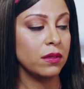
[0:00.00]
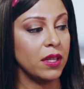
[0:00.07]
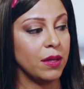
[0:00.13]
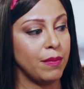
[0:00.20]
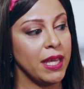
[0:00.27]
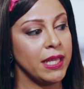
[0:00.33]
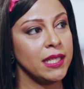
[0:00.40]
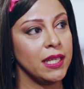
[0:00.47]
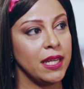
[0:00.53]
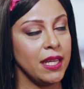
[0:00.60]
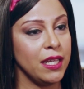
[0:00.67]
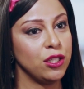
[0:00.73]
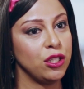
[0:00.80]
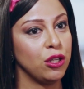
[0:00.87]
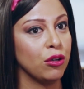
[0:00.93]
It makes it
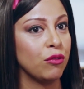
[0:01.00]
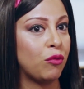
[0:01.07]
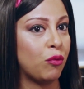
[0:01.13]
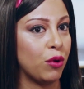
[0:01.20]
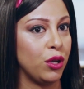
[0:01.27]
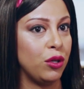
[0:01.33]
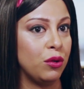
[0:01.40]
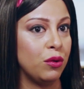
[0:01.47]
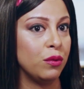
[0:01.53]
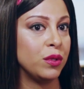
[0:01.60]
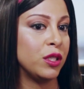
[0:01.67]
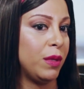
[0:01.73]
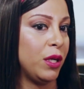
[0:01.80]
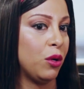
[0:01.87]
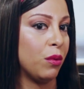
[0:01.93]
easier for you
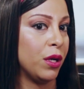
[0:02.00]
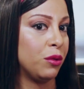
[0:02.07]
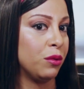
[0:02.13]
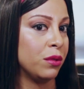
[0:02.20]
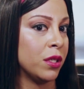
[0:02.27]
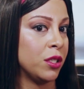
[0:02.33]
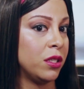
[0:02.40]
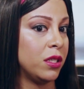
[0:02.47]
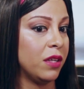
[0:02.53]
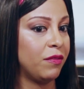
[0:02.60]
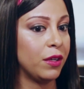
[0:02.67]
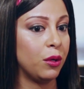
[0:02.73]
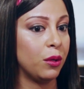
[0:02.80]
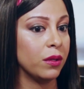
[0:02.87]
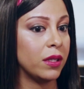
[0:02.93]
to be going through such a
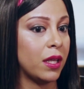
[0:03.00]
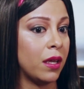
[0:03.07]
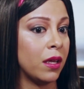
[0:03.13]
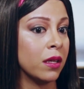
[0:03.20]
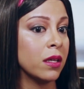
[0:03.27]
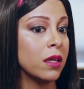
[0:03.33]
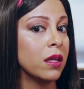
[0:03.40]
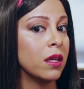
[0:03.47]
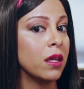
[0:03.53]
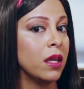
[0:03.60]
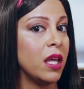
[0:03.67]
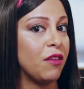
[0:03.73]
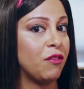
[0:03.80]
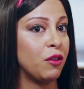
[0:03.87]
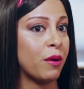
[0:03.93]
difficult thing
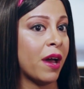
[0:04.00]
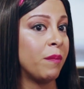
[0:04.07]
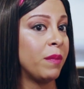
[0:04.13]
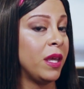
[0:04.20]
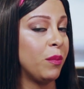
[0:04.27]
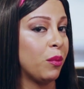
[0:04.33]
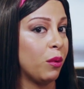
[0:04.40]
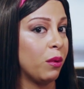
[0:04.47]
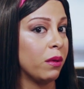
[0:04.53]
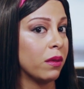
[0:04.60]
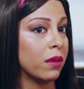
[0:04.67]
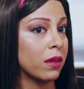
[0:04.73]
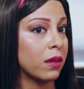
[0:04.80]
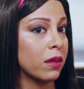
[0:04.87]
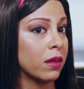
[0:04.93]
if you have people
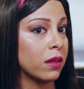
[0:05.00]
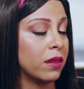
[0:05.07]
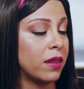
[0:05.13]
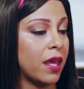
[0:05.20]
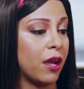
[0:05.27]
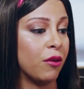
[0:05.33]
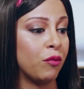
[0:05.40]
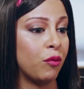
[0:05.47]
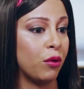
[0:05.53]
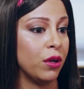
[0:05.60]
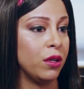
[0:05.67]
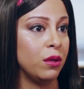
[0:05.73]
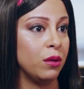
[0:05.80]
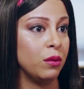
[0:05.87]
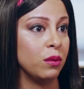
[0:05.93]
there for
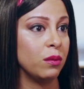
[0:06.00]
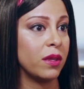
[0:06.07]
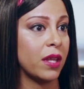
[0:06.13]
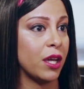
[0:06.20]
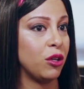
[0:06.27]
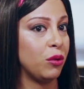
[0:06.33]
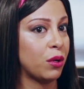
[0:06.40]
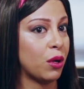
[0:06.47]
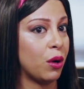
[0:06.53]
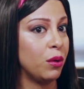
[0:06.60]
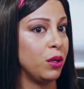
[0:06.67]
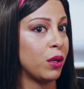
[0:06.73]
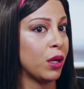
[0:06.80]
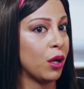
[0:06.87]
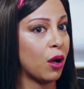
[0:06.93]
you that
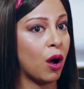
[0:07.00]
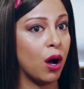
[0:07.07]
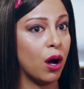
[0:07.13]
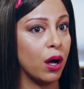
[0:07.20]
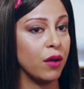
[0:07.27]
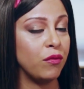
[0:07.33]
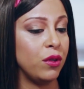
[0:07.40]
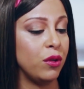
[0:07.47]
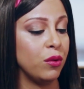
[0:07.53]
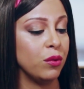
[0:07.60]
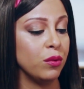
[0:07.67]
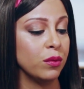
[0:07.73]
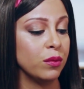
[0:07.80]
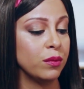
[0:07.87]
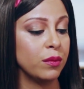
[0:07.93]
you can call if
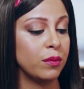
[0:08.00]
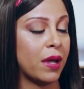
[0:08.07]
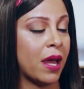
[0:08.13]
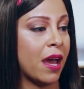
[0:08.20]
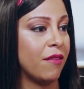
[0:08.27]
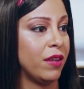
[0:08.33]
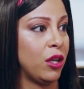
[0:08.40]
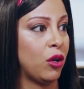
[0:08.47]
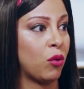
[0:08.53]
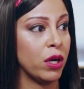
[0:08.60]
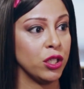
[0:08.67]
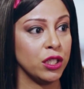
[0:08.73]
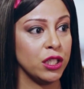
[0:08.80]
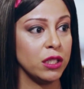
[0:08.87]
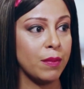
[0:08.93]
you have any
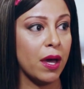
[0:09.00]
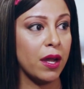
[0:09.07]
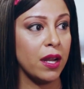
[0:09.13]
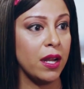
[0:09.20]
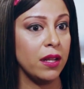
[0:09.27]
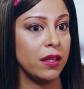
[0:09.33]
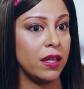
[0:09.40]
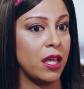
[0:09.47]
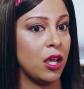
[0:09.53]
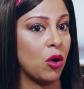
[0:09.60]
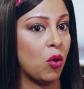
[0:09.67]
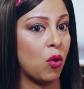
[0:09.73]
questions about anything,